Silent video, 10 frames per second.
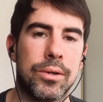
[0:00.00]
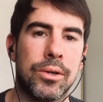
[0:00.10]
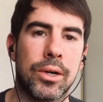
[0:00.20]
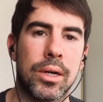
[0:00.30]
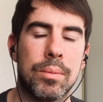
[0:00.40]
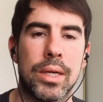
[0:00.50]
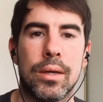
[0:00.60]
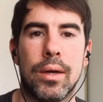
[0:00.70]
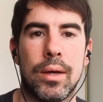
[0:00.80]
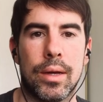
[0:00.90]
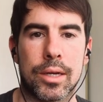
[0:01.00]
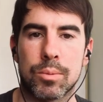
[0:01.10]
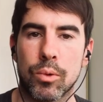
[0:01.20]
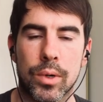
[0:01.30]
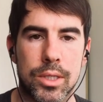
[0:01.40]
You're going to be
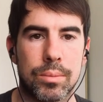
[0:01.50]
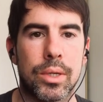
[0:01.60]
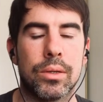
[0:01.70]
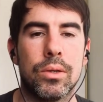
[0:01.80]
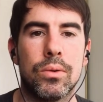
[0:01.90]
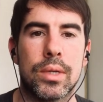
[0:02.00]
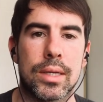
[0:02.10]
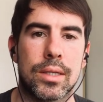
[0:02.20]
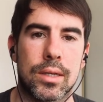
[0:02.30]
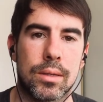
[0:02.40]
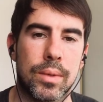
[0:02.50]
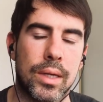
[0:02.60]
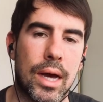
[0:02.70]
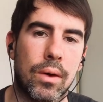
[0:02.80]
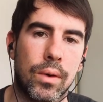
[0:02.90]
exploring something new, testing
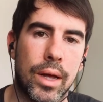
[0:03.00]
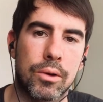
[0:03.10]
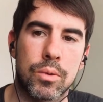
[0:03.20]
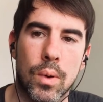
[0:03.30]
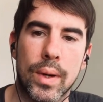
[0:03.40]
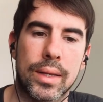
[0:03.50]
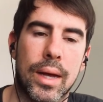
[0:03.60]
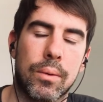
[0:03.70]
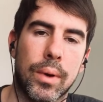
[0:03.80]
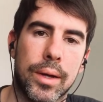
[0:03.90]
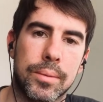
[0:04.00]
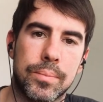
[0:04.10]
something out, and growing that way.